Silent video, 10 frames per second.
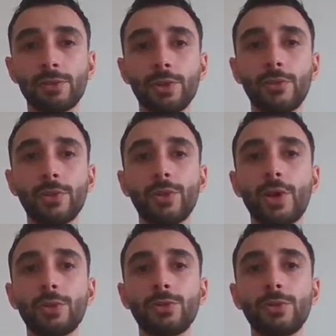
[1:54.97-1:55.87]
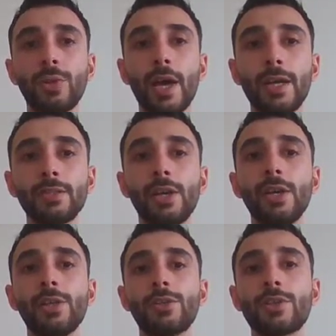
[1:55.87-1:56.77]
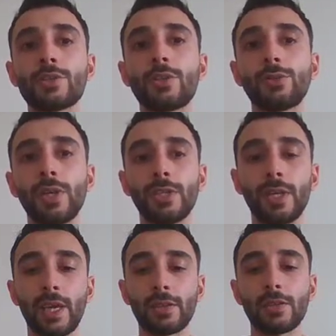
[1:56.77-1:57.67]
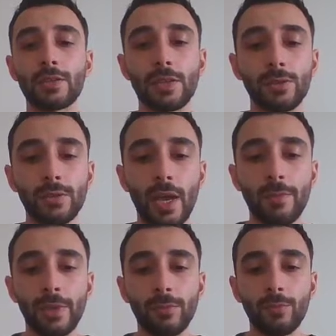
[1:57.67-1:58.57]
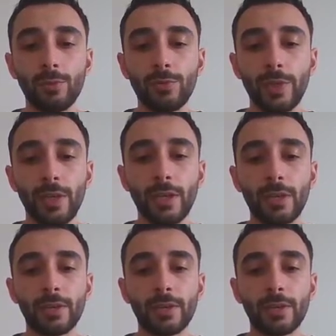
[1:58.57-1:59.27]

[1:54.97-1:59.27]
So if you don't know how to do that, you just go to indicators and you type in moving